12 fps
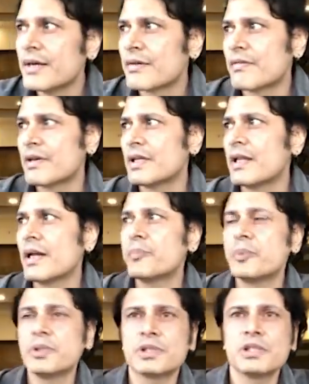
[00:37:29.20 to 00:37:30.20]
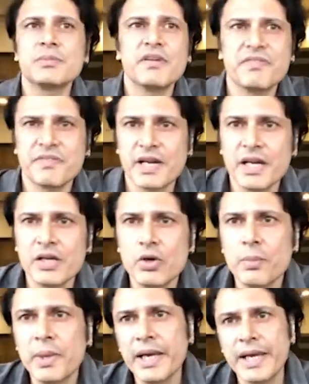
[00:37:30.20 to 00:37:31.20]
Whether that person is my friend
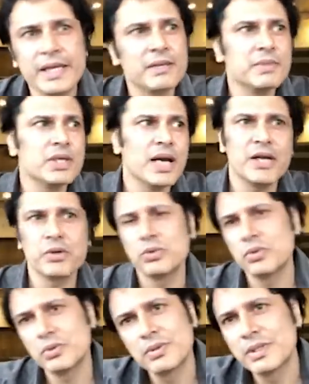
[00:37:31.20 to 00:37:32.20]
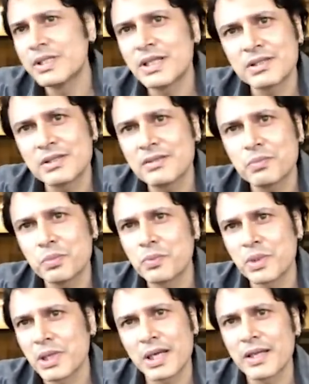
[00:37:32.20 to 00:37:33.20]
or my enemy, I don't know. It doesn't
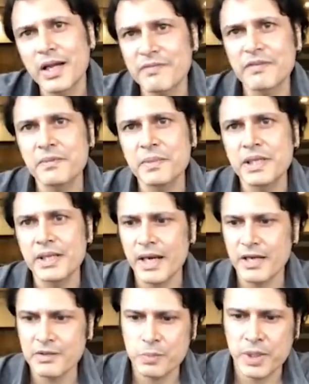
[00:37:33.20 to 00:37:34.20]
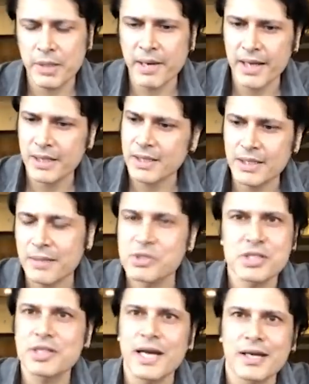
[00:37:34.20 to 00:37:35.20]
work like that for me. When I'm acting, I'm
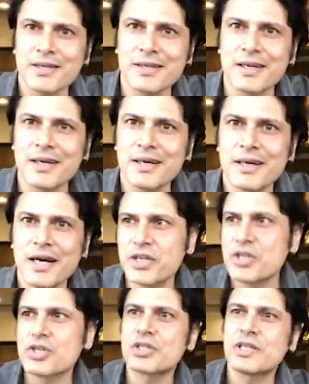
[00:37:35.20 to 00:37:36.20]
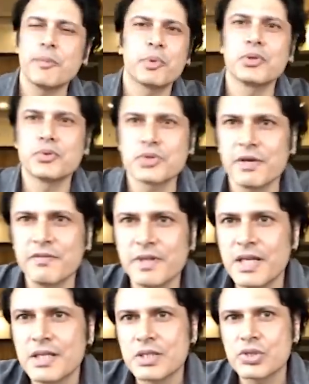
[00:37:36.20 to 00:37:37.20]
just acting. I just step into
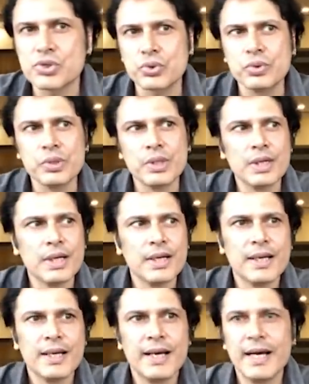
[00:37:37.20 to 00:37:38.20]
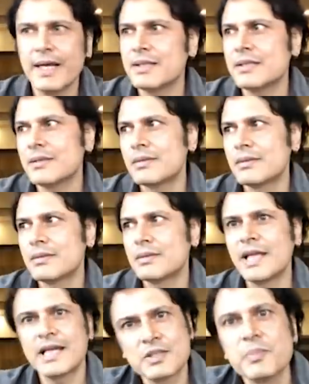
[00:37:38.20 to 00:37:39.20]
someone else's shoe and
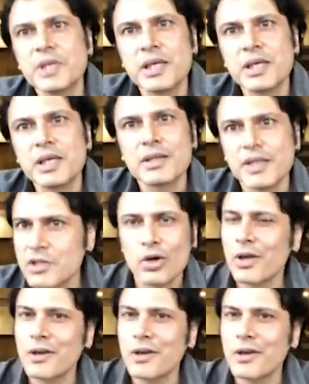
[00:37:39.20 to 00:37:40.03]
that's me. That's all.